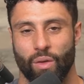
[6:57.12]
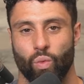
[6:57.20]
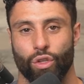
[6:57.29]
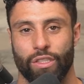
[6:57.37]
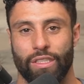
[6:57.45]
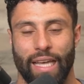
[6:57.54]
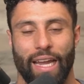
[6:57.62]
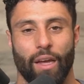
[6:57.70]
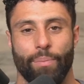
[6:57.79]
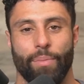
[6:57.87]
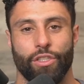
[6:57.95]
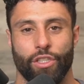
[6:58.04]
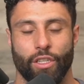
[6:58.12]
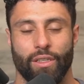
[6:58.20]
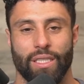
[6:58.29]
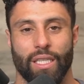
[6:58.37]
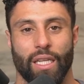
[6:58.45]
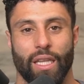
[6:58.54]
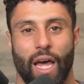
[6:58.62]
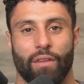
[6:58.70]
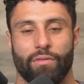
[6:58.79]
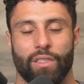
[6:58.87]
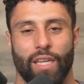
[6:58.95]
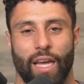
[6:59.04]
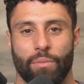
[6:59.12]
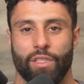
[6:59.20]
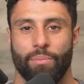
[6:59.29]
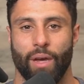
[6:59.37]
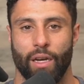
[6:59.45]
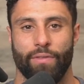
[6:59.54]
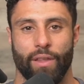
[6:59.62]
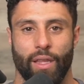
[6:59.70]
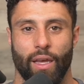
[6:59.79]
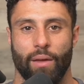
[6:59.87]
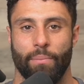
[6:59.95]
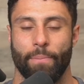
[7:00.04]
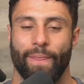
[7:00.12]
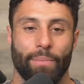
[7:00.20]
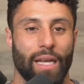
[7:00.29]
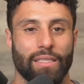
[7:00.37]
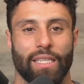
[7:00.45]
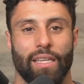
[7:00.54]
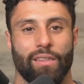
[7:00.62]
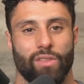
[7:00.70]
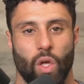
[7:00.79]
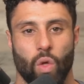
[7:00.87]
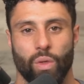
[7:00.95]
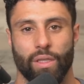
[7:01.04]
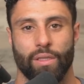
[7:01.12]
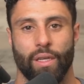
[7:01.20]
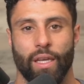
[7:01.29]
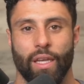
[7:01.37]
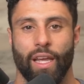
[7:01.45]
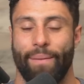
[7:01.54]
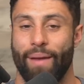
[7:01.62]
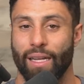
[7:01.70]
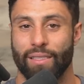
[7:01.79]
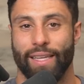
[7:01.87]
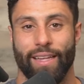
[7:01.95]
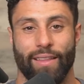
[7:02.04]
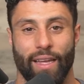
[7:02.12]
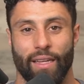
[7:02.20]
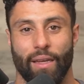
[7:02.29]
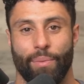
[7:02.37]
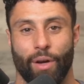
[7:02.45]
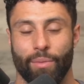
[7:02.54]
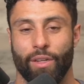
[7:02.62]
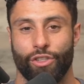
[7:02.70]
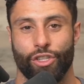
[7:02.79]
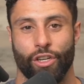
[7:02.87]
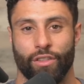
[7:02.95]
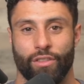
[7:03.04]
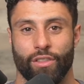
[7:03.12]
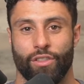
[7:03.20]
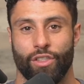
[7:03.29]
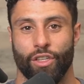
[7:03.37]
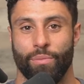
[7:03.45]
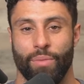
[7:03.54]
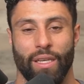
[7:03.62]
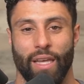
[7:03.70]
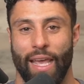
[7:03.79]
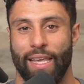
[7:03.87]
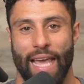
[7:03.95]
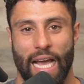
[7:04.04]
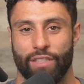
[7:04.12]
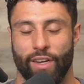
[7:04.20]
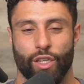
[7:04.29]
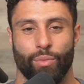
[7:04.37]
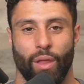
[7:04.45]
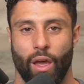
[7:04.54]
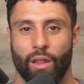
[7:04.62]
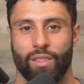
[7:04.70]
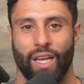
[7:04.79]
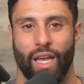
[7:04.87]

will set up insurance a lot of the times to benefit them. I'm not saying this always. I'm not saying that permanent insurance should be a cash value play all the time